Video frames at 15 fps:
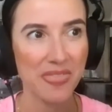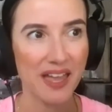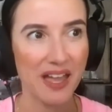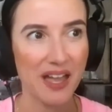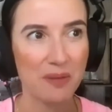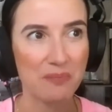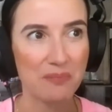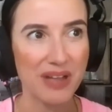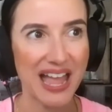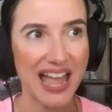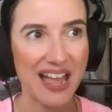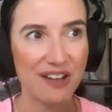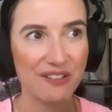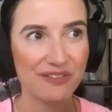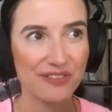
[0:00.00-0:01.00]
Um,
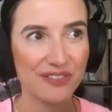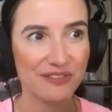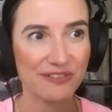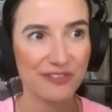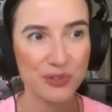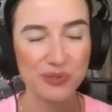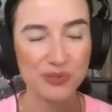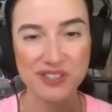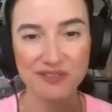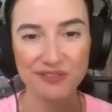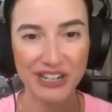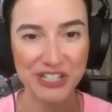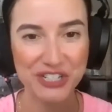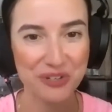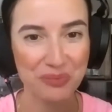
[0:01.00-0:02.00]
have fruits and
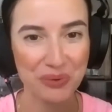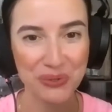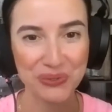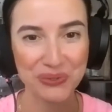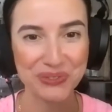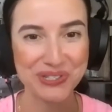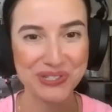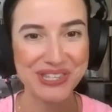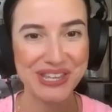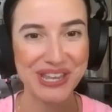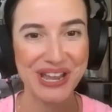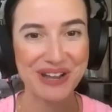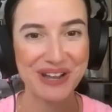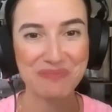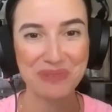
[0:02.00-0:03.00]
vegetables
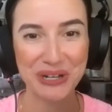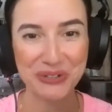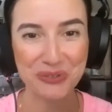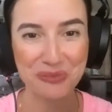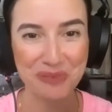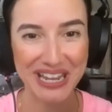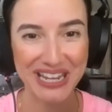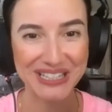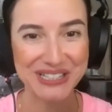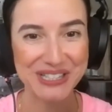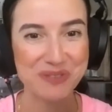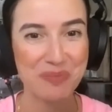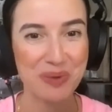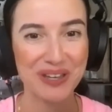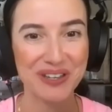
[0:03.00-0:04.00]
um, by all means,
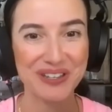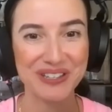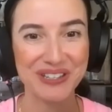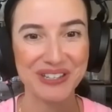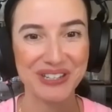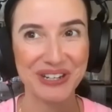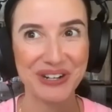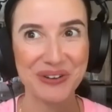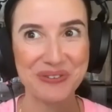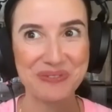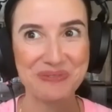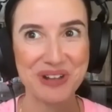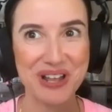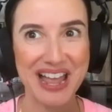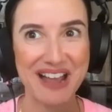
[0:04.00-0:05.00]
but you know,
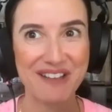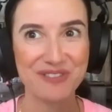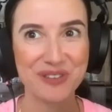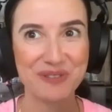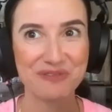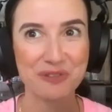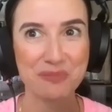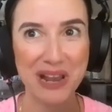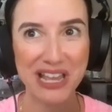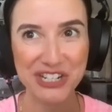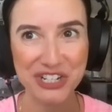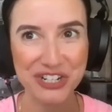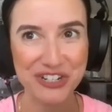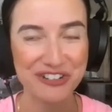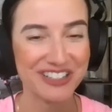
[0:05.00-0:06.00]
have them for
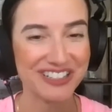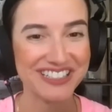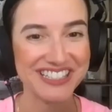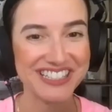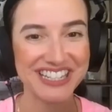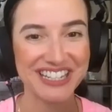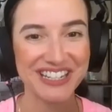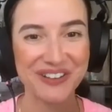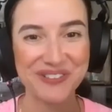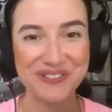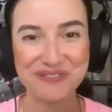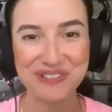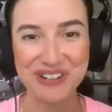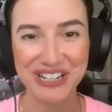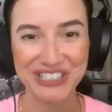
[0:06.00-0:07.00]
pleasure and you
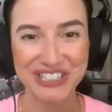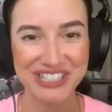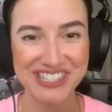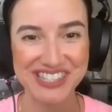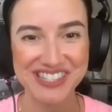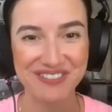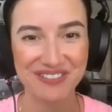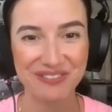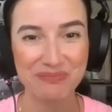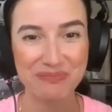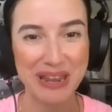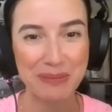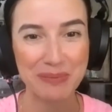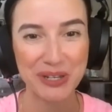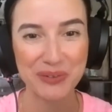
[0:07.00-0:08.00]
know, uh, just
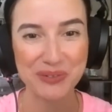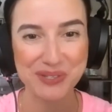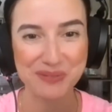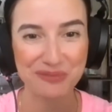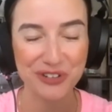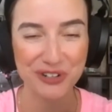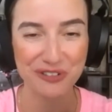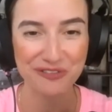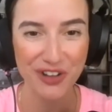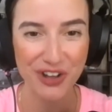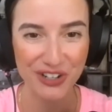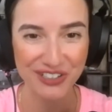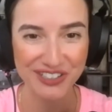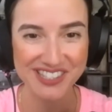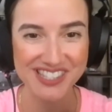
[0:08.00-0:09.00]
maybe use them for a
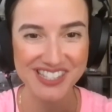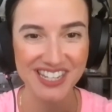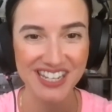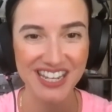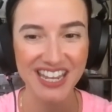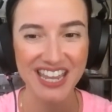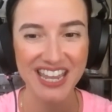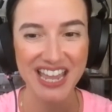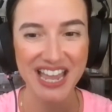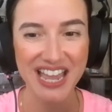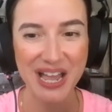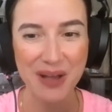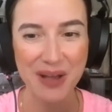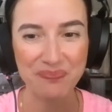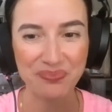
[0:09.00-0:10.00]
fast.
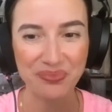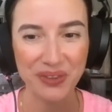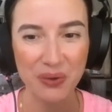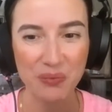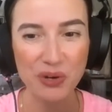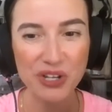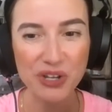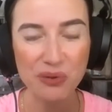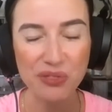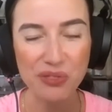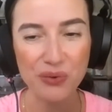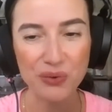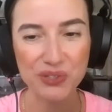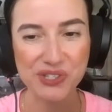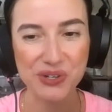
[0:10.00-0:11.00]
Um, what are your
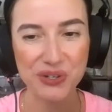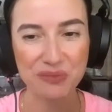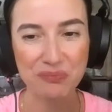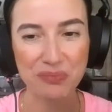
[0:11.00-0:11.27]
thoughts on